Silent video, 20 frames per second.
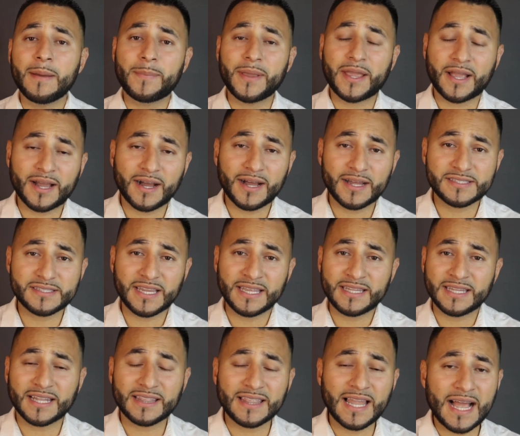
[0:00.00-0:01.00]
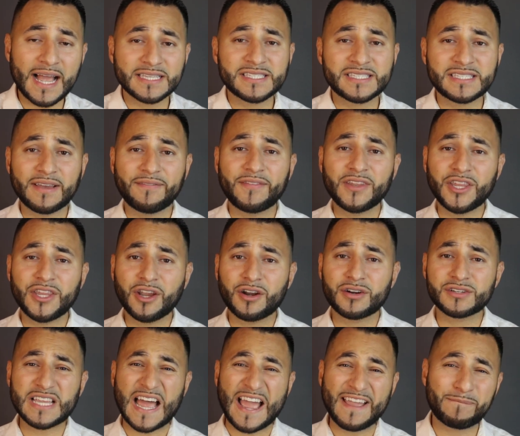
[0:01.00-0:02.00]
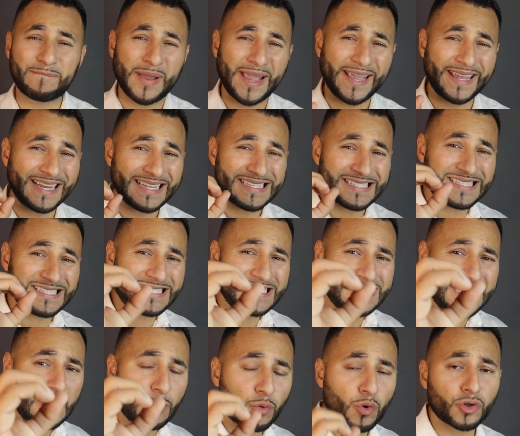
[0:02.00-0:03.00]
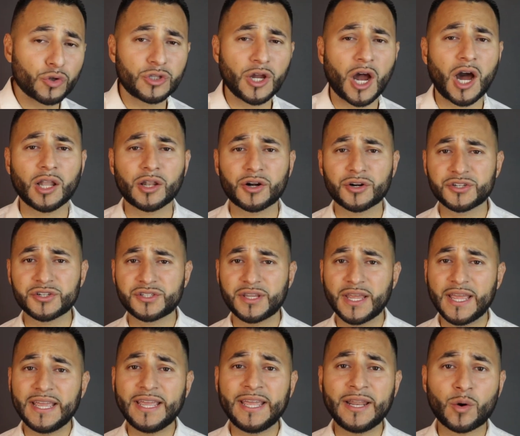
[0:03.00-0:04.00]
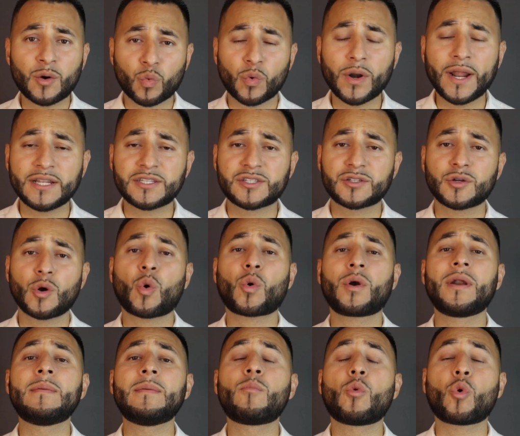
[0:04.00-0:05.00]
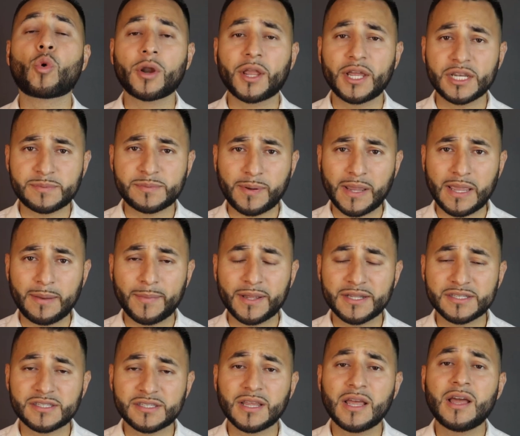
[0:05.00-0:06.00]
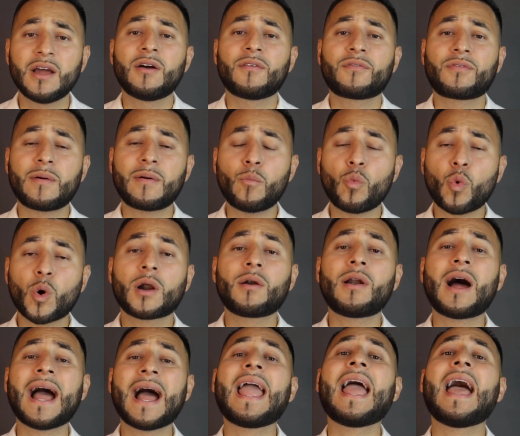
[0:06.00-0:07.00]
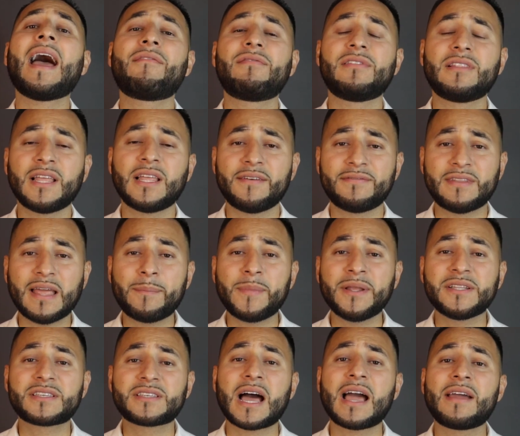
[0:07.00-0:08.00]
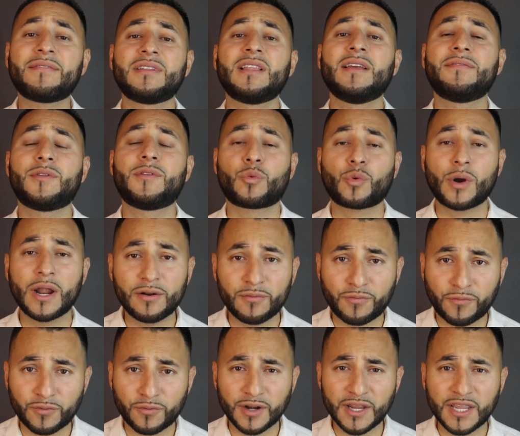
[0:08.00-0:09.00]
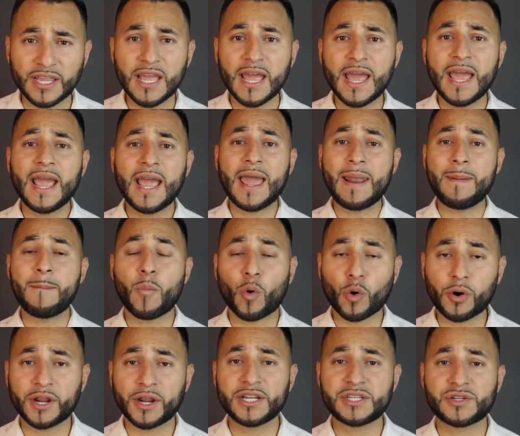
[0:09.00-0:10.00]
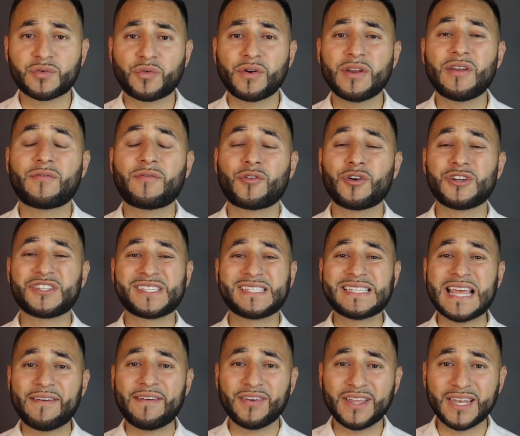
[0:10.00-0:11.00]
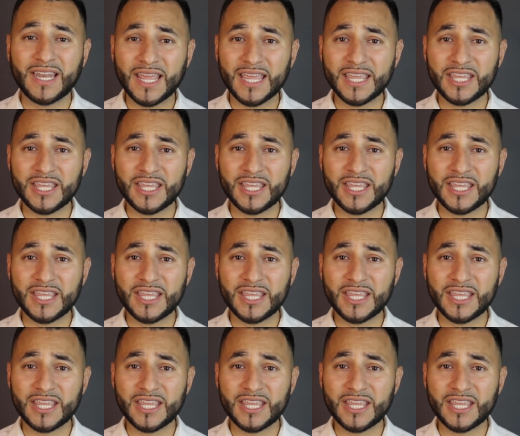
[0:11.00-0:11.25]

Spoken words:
Because in the last 7 years, I paid $0 in rent or in mortgage payments from where I have lived. That means I've lived rent-free and mortgage-free for 7